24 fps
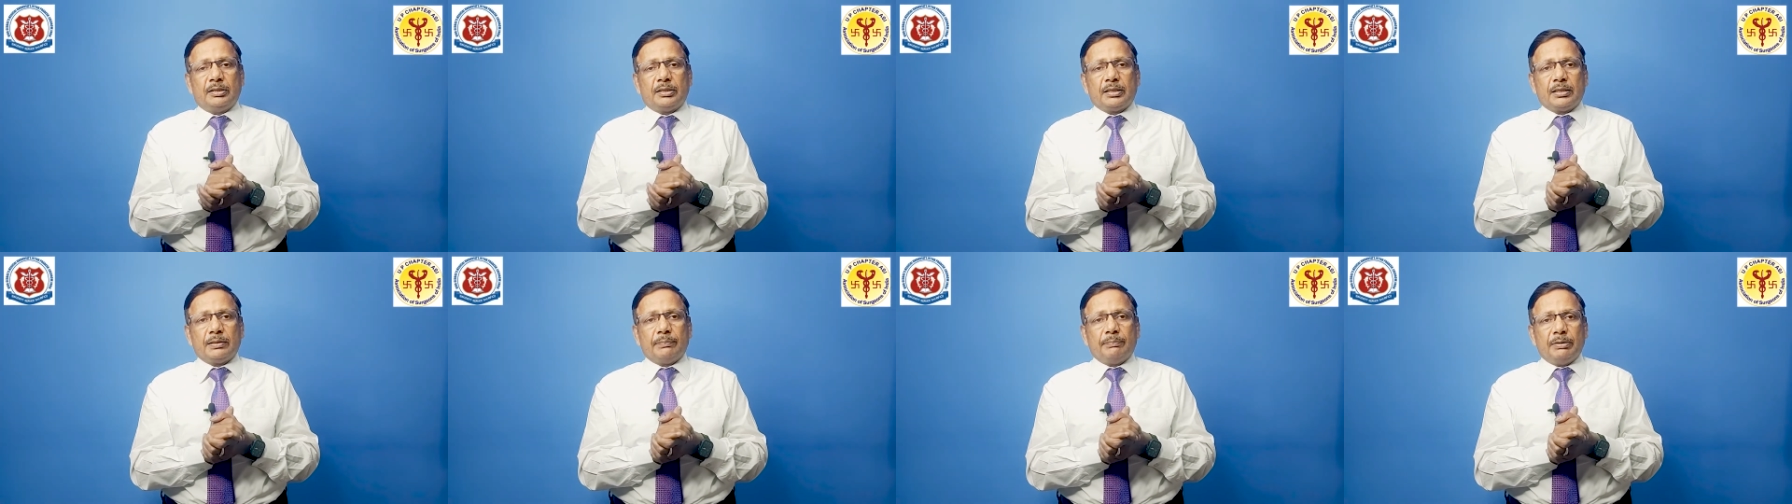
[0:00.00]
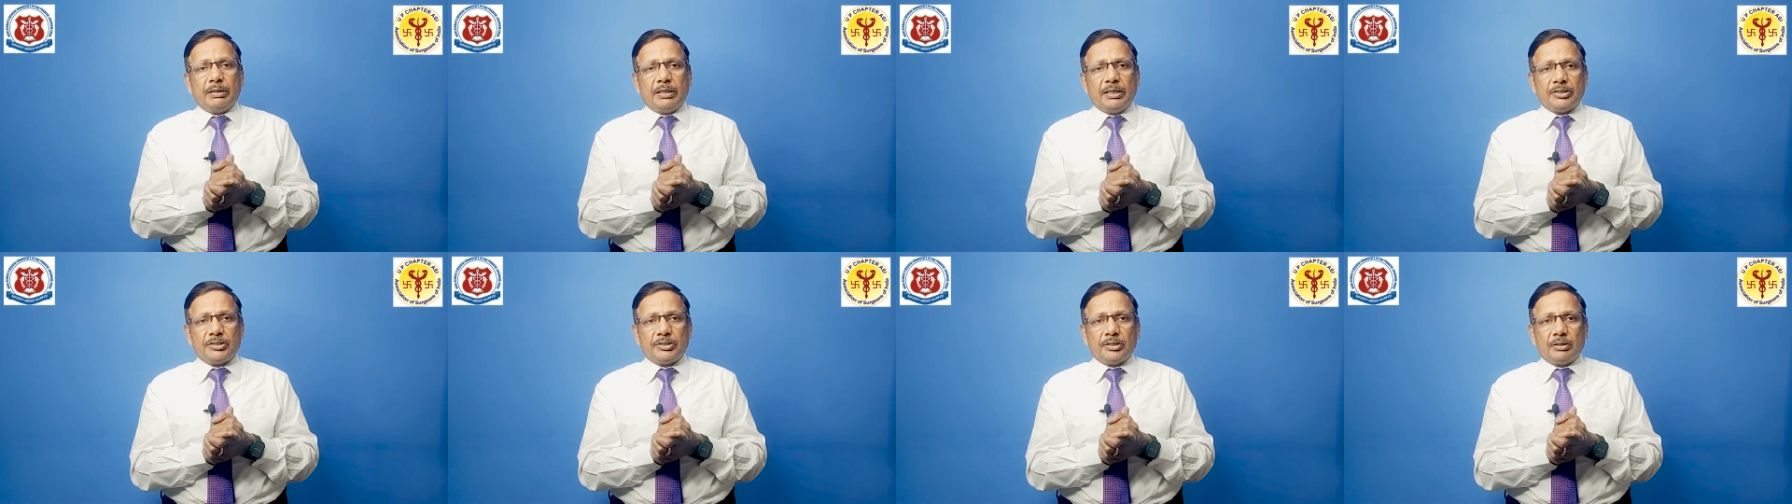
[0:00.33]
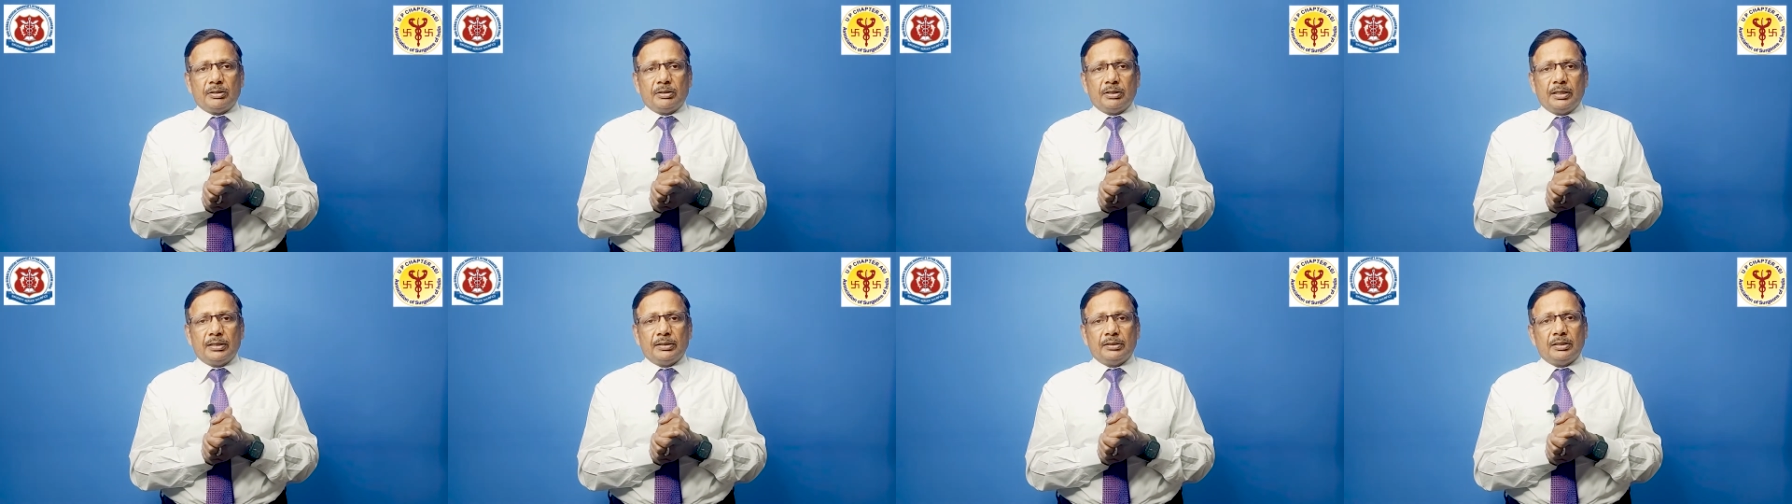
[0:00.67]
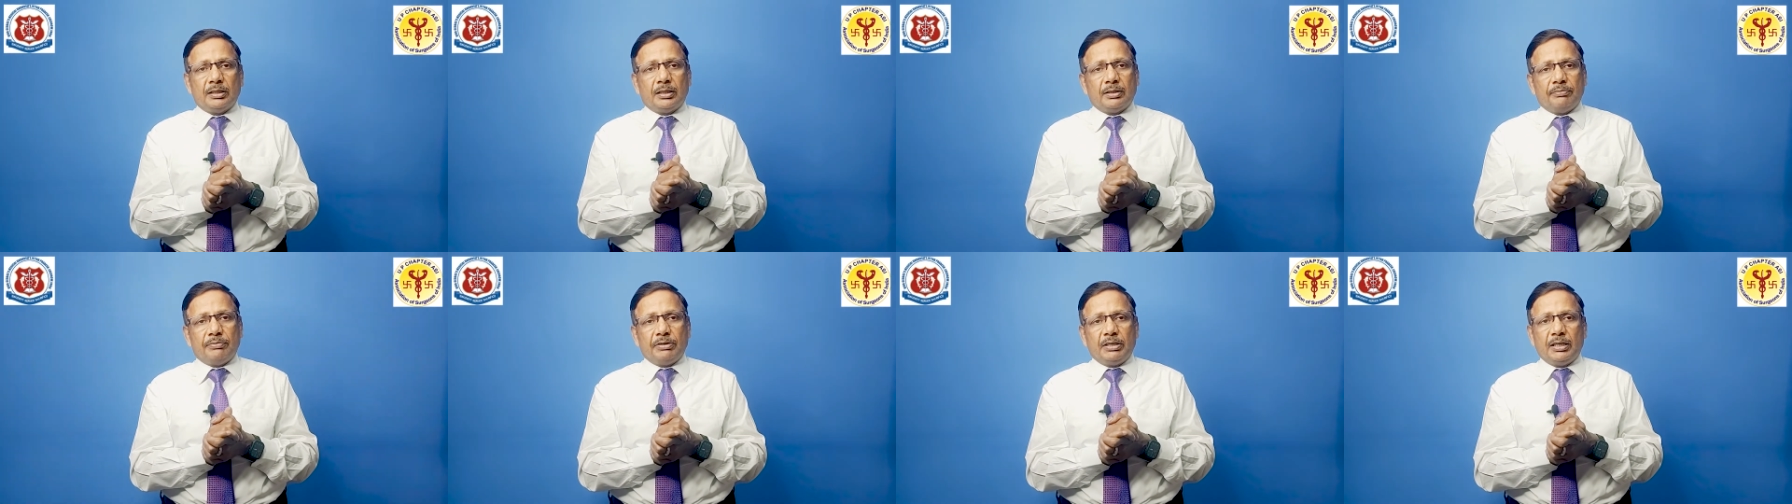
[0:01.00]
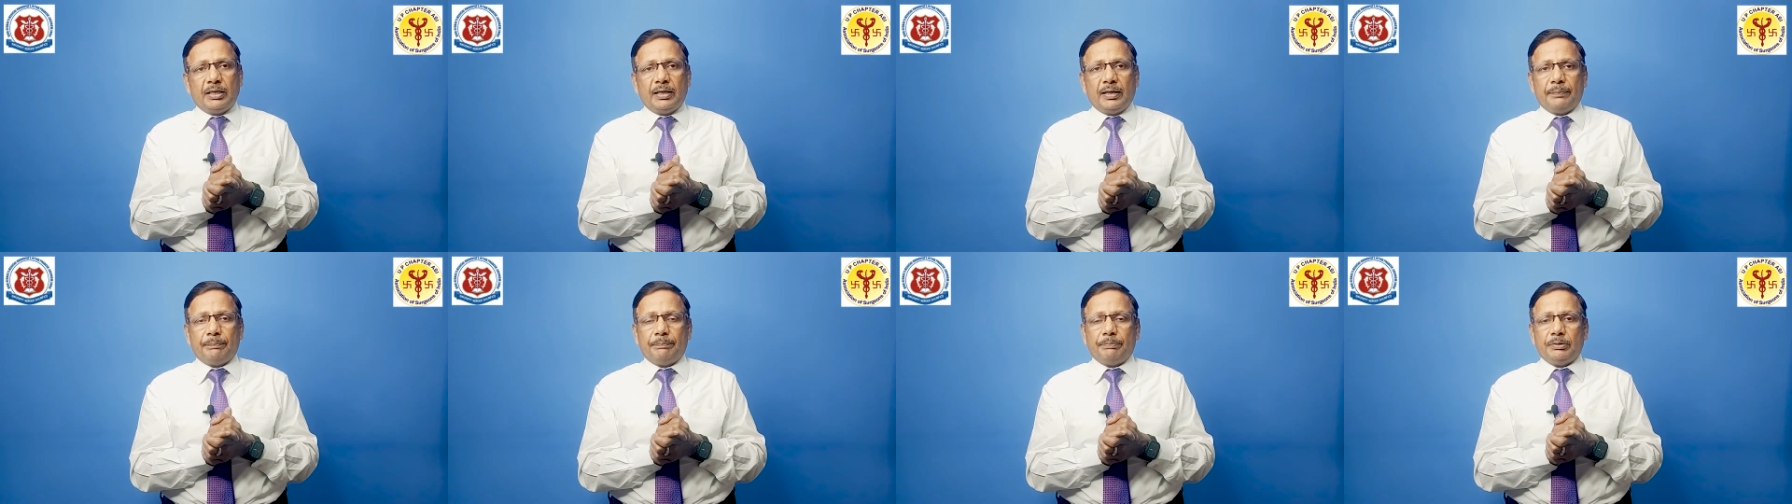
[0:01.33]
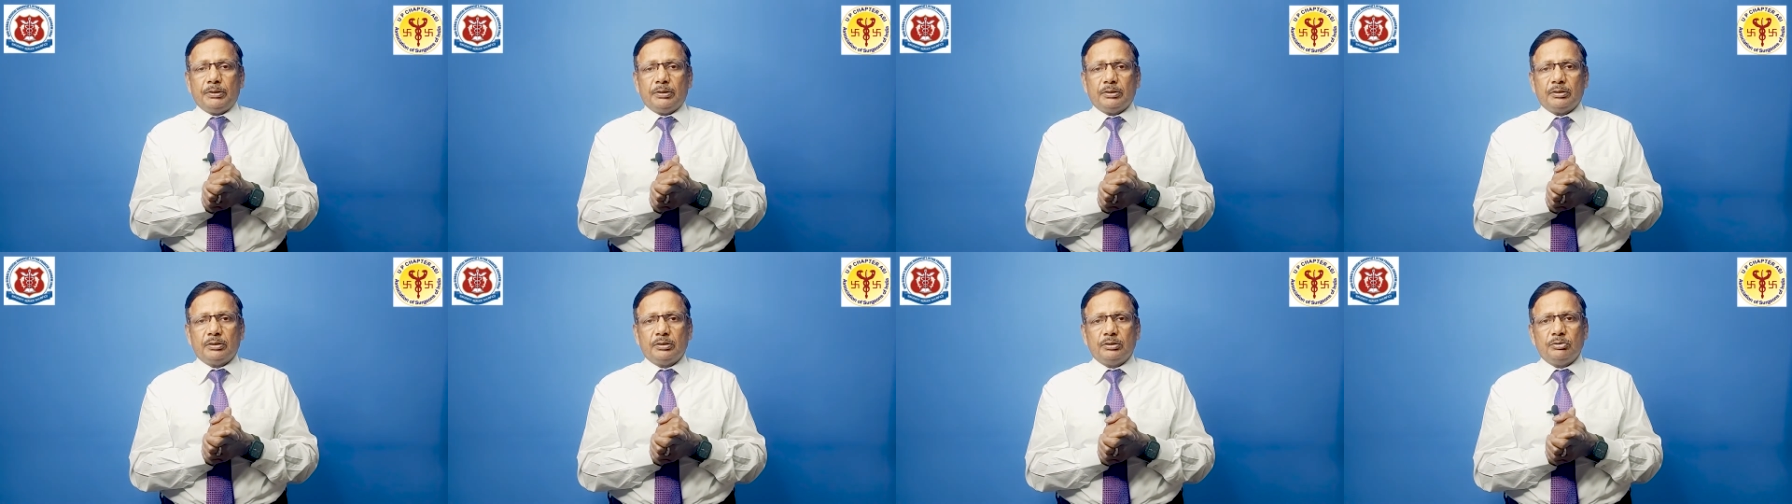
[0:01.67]
recommendation and they are very
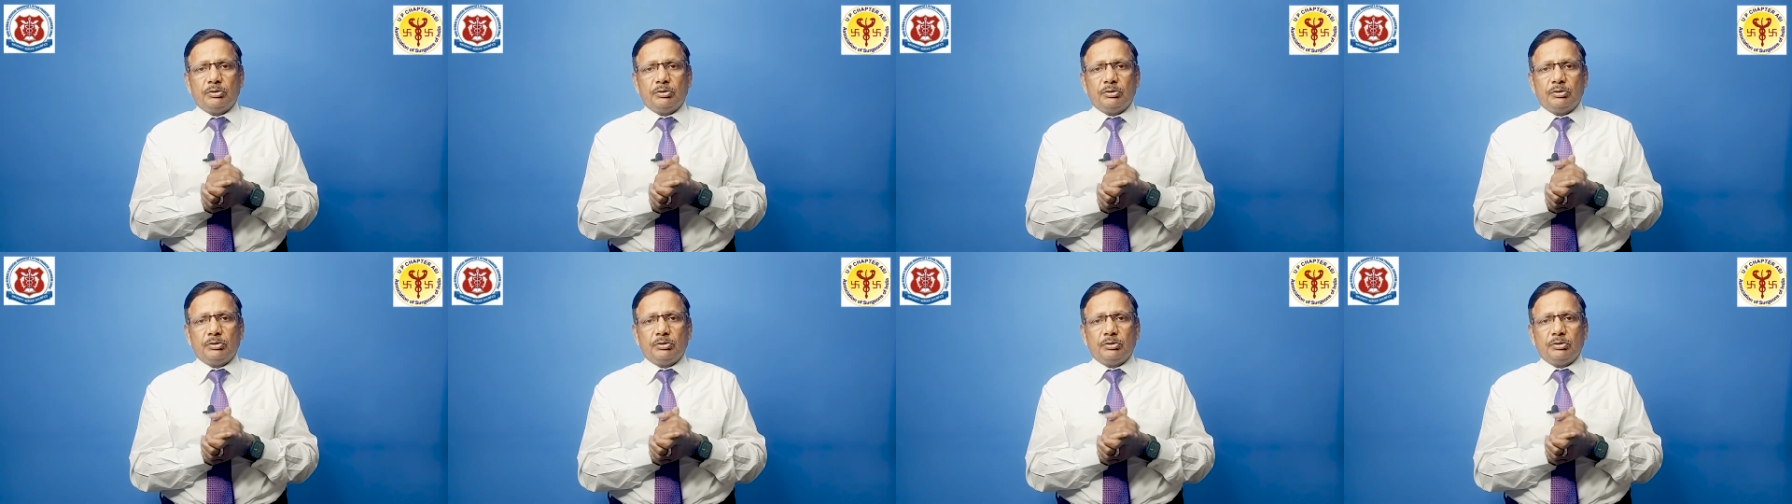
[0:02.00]
happy.